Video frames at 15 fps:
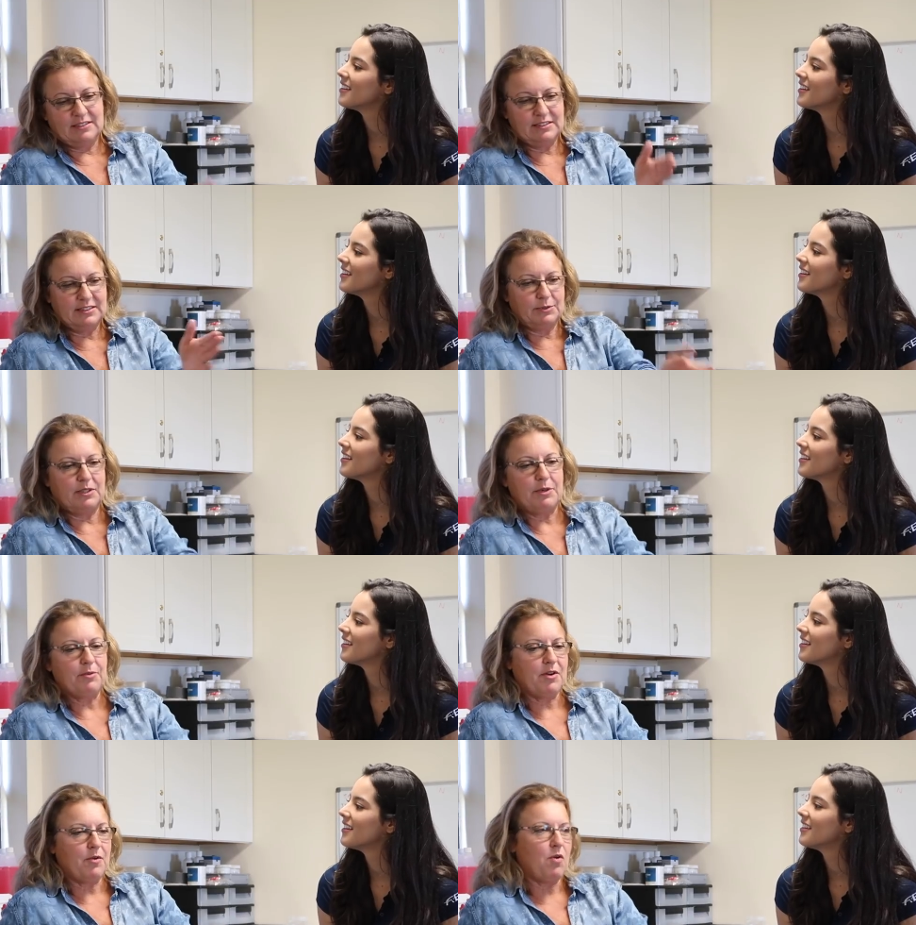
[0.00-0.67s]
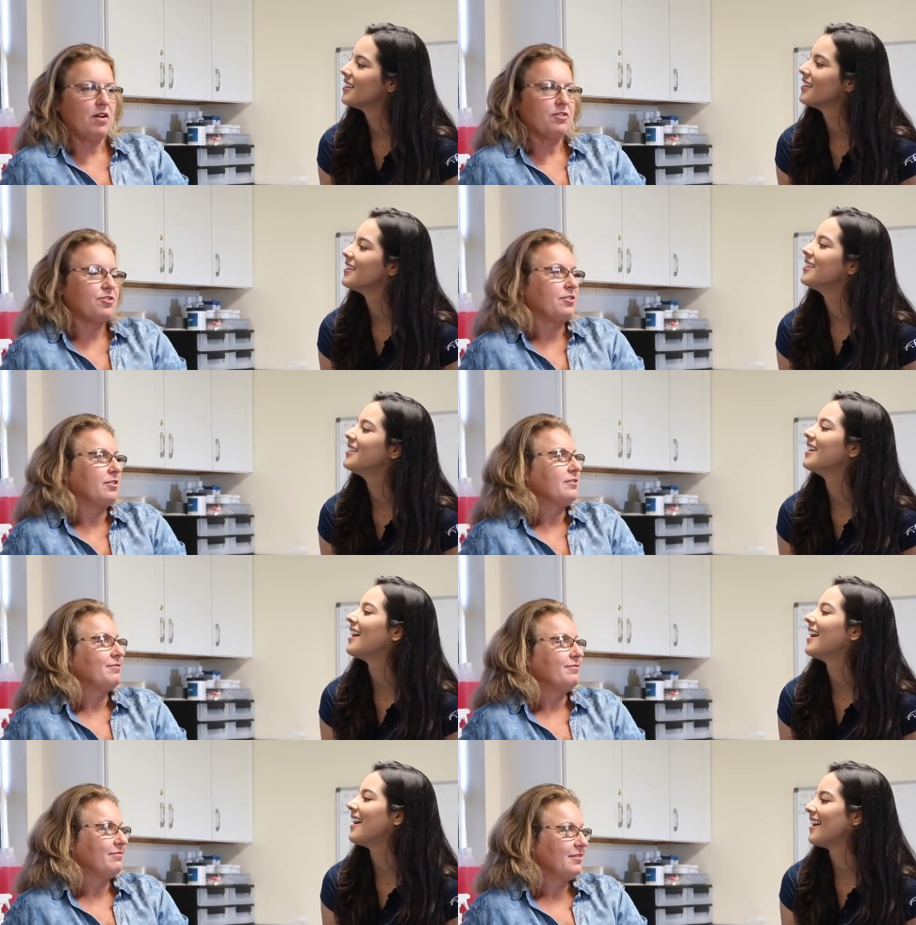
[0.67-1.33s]
Speaker 1: This is when i want to watch
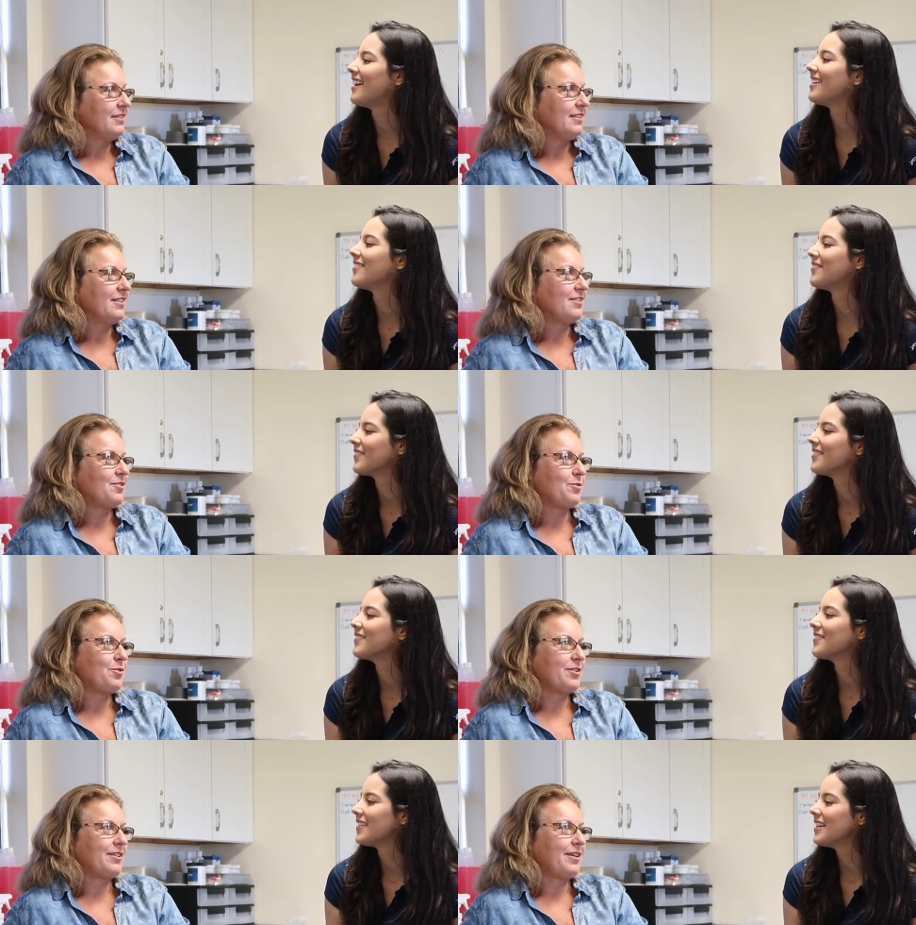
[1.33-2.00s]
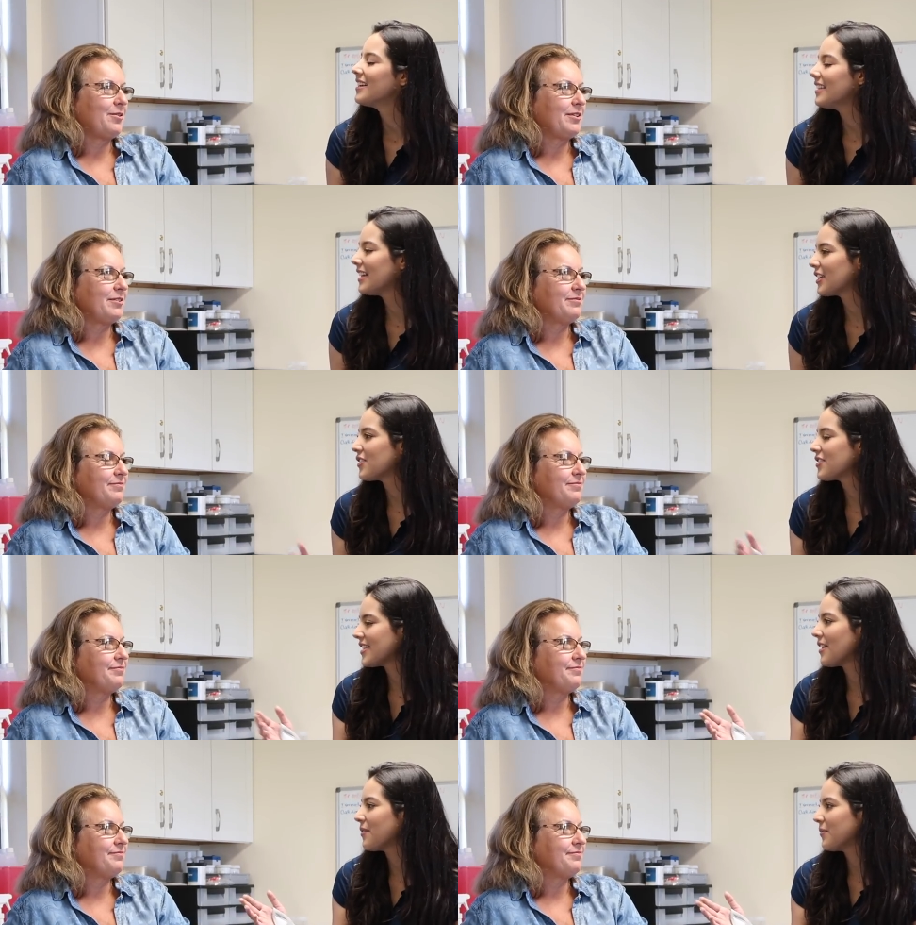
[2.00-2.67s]
her. Yeah. It doesn't work out.
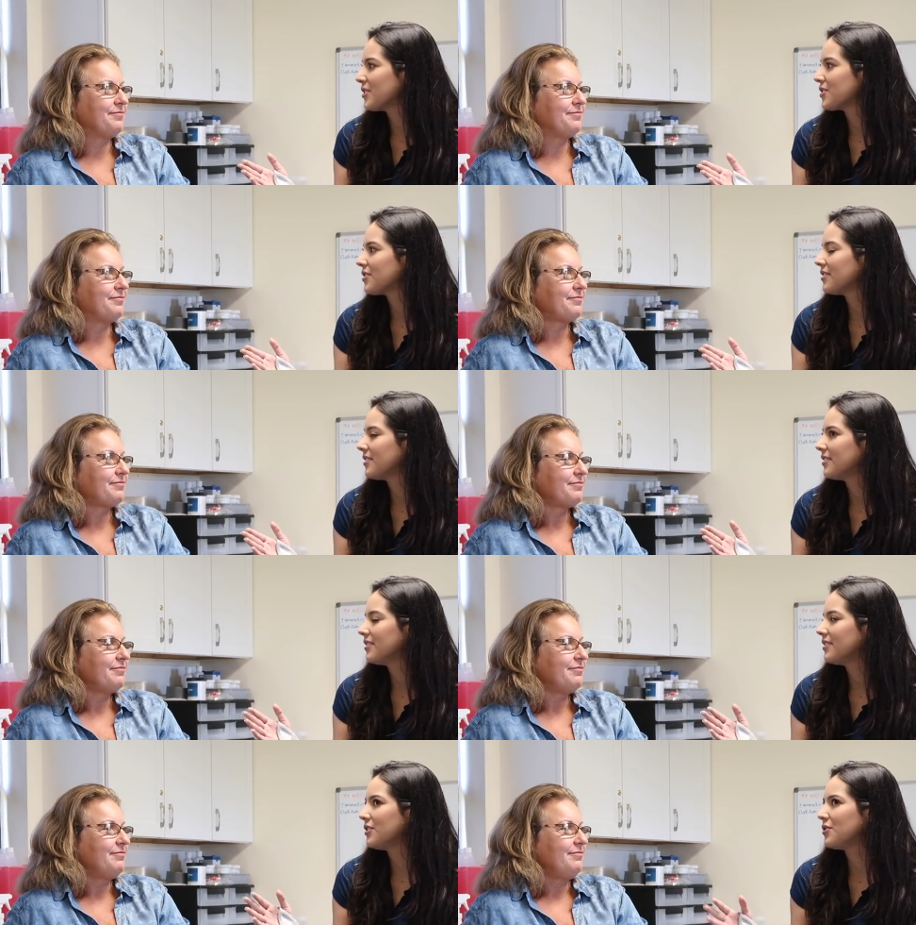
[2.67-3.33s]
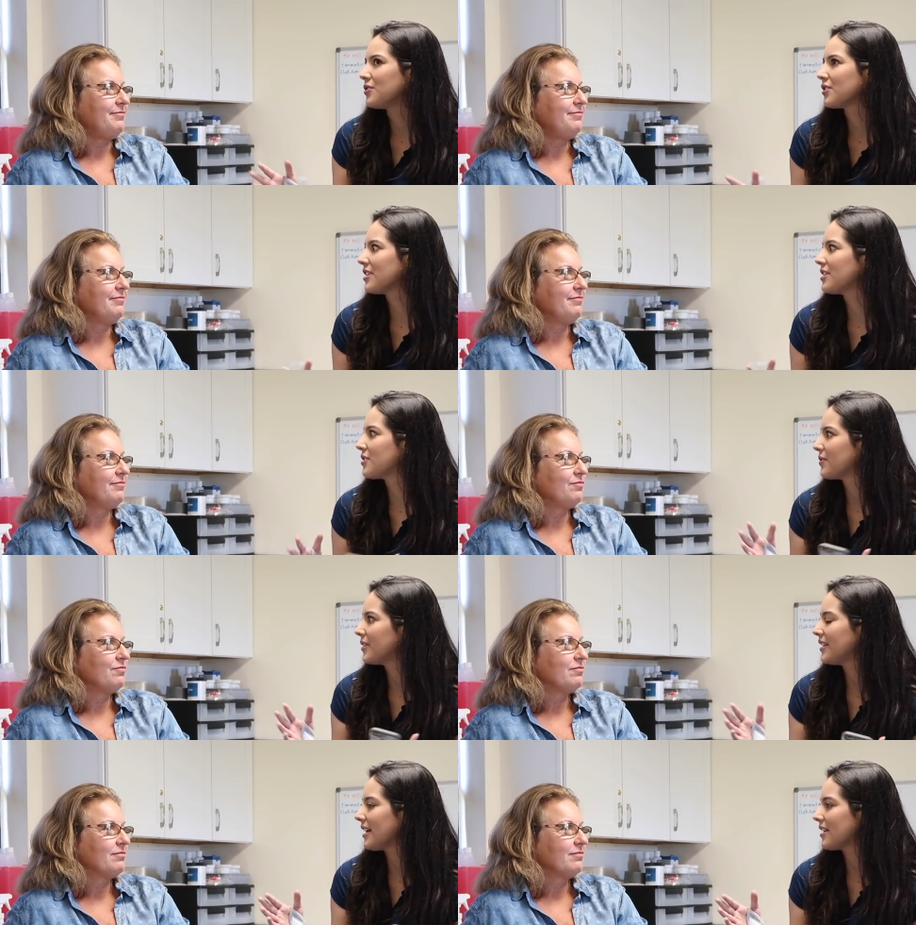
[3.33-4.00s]
Like you
Speaker 2: said, we should
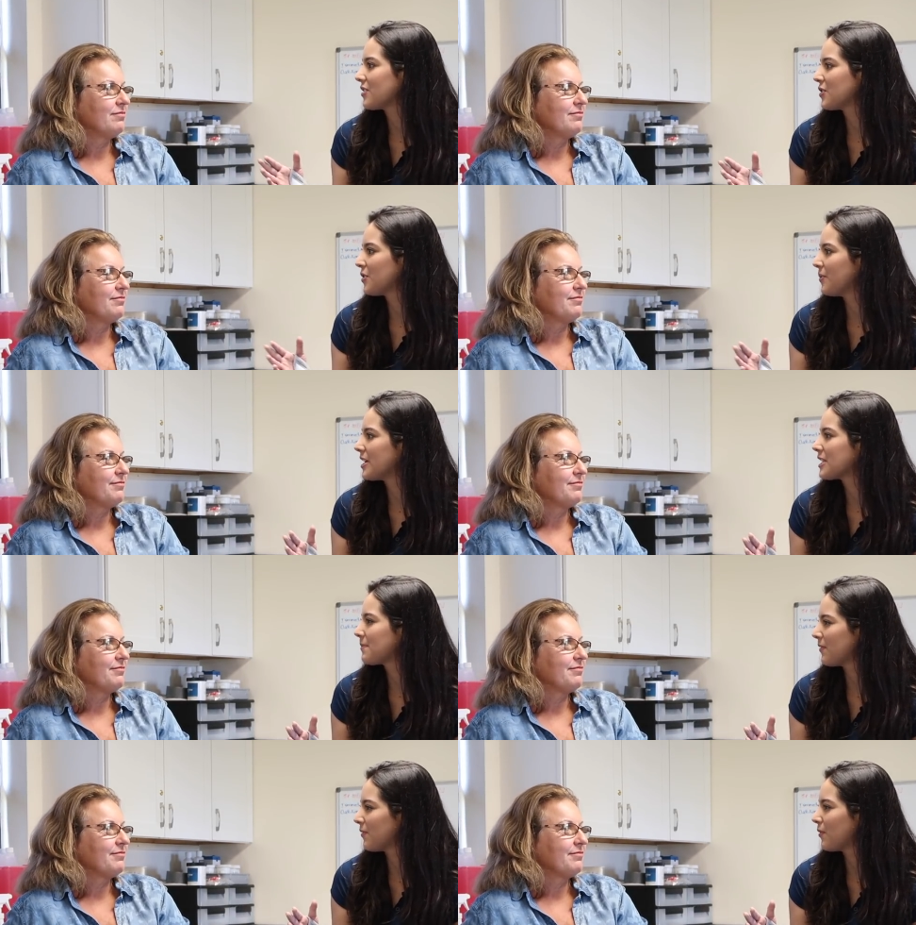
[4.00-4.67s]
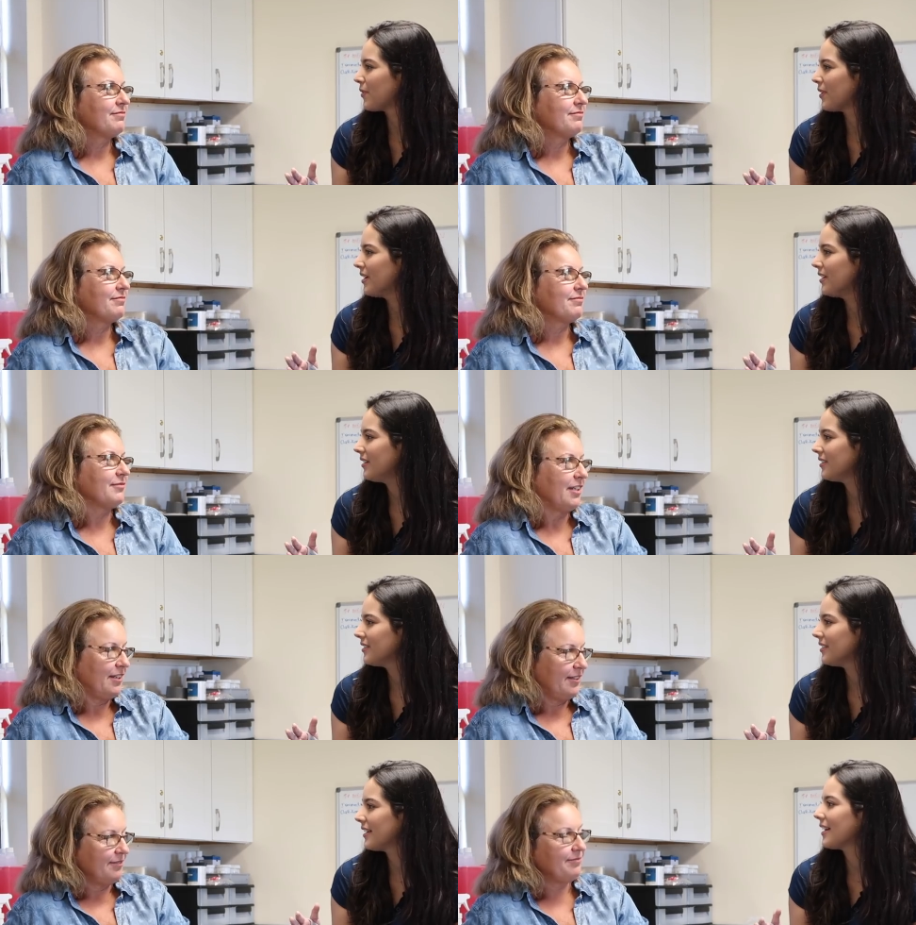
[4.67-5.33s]
usually do it like two weeks
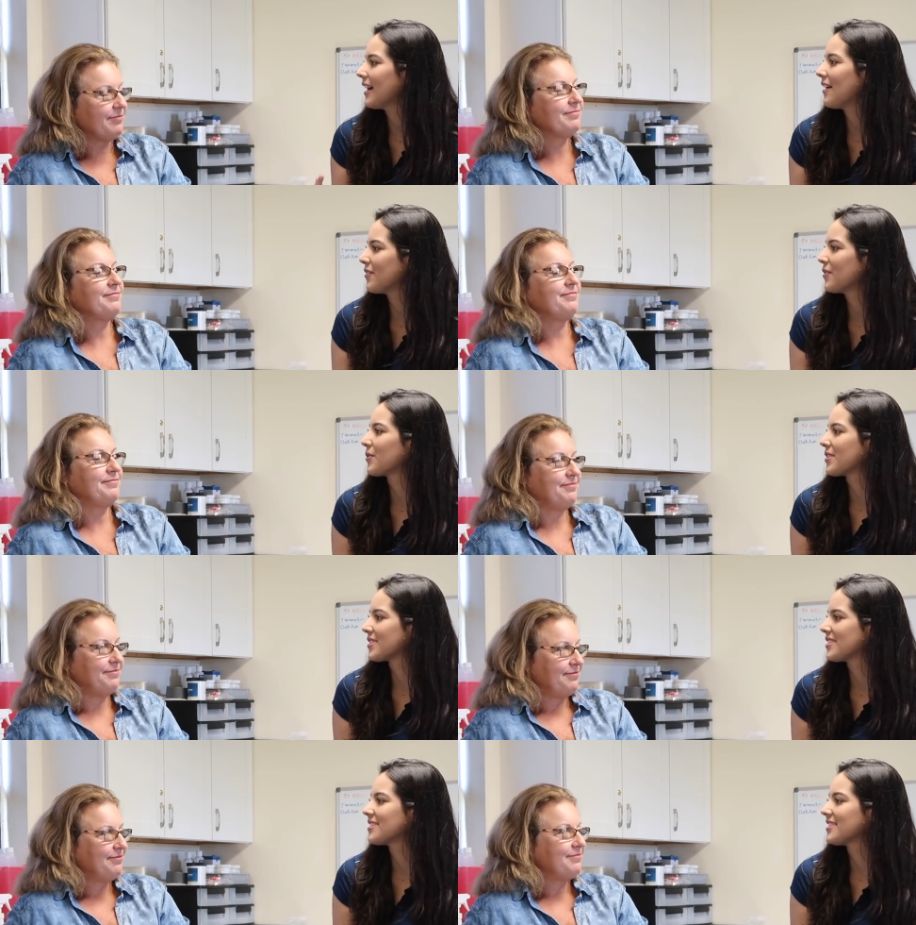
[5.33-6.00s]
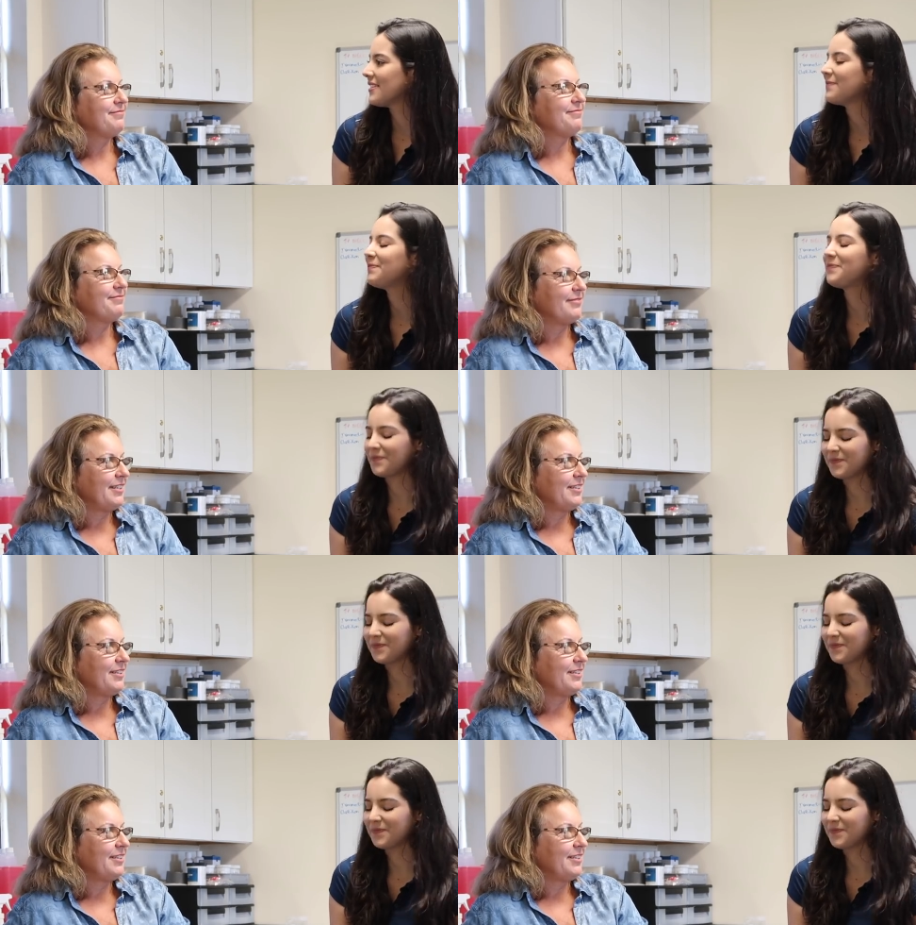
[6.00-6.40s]
before, uh-huh. like have the horses in.